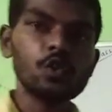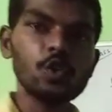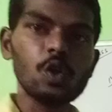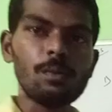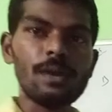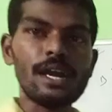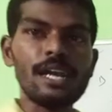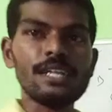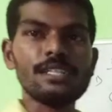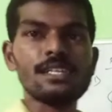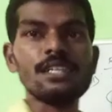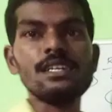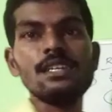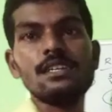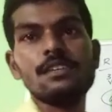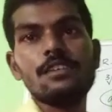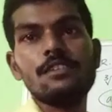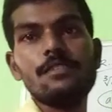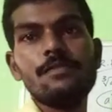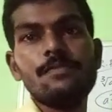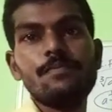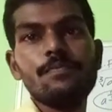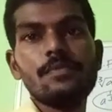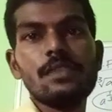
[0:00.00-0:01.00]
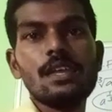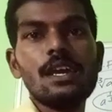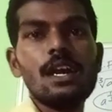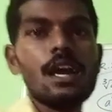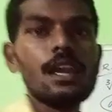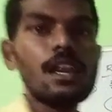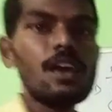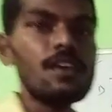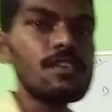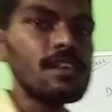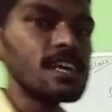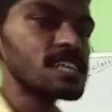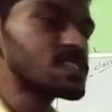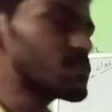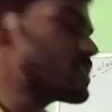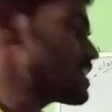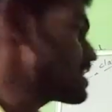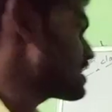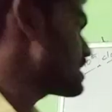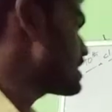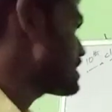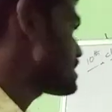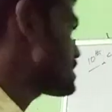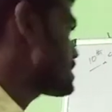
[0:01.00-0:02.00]
2 by 3. Now next
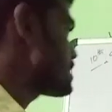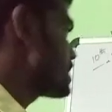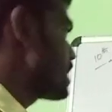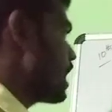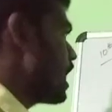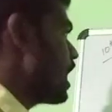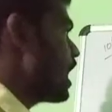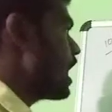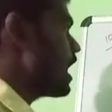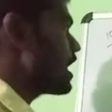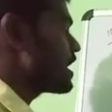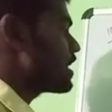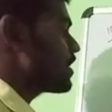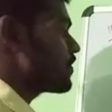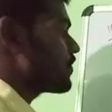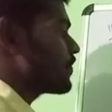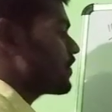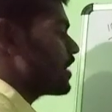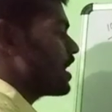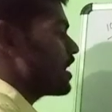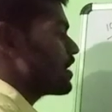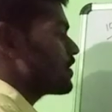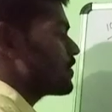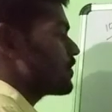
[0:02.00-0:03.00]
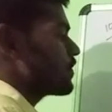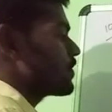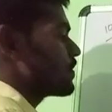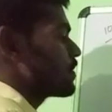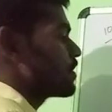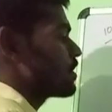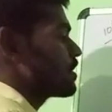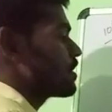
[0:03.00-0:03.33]
one is RF of